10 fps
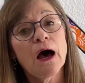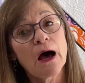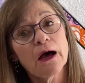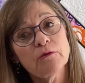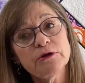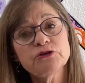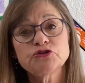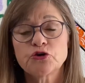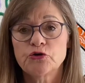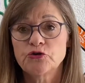I want to
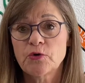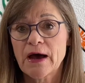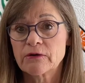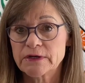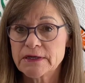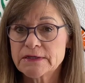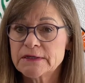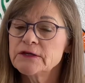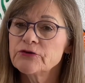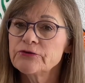show you how
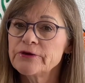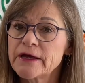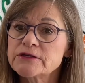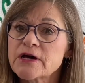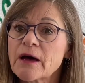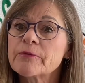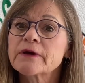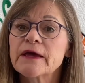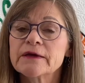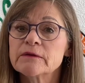easy turned edge
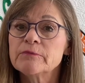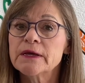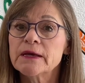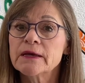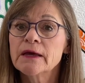applique can be.